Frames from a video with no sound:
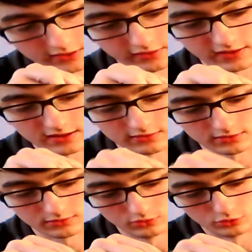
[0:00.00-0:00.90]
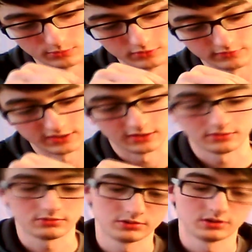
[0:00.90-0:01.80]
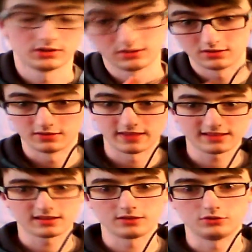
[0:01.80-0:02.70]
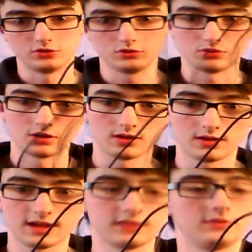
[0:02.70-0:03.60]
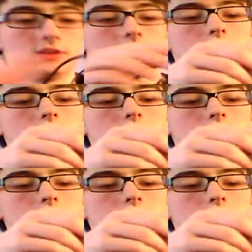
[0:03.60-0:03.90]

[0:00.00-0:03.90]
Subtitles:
than the normal video, and that's how you do S-video.